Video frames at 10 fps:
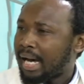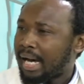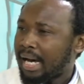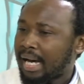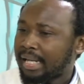
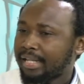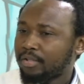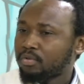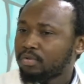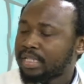I had
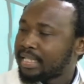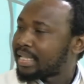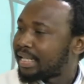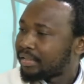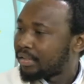to
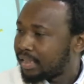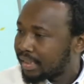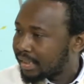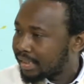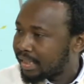decide
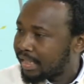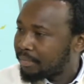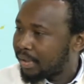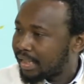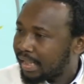earlier in
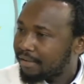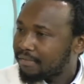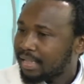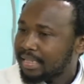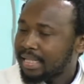my life
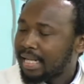that